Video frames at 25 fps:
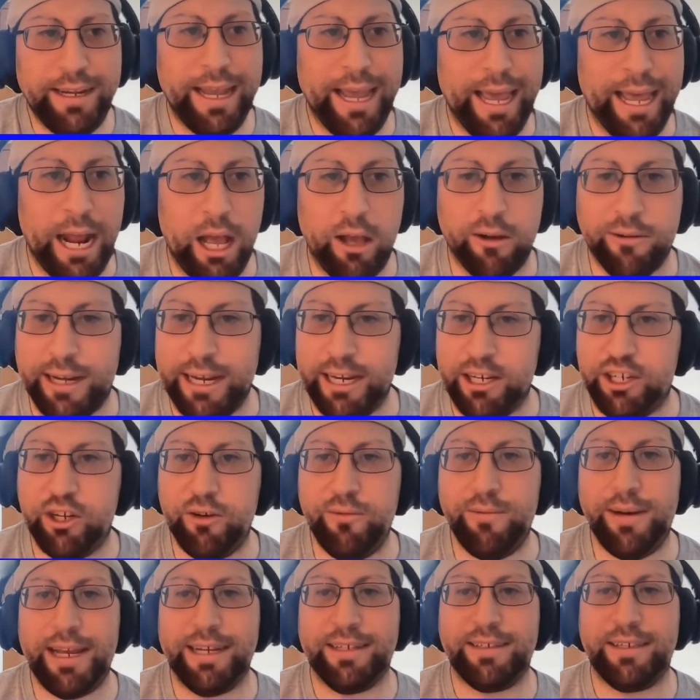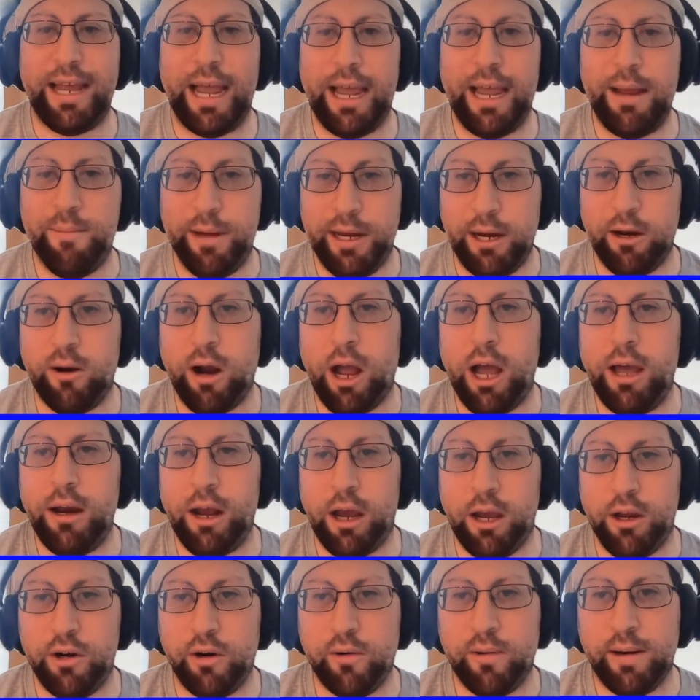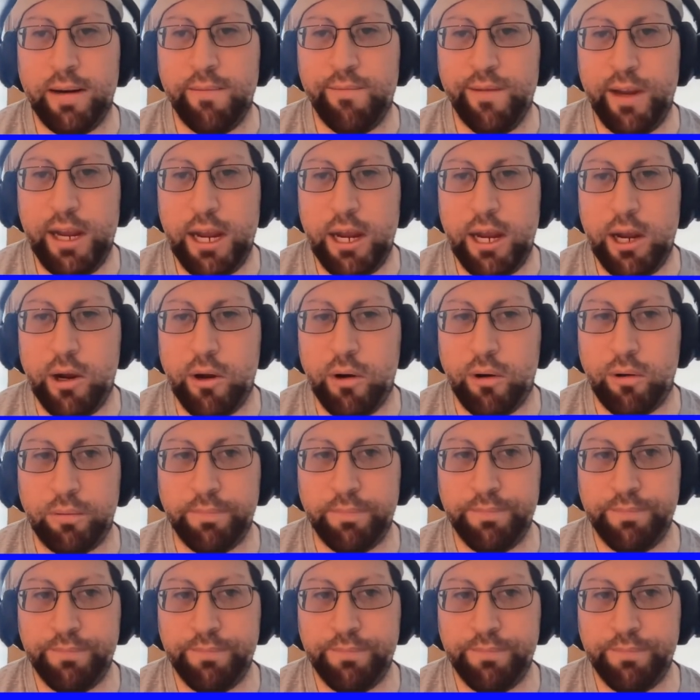and I'll catch you next time here on Under Review.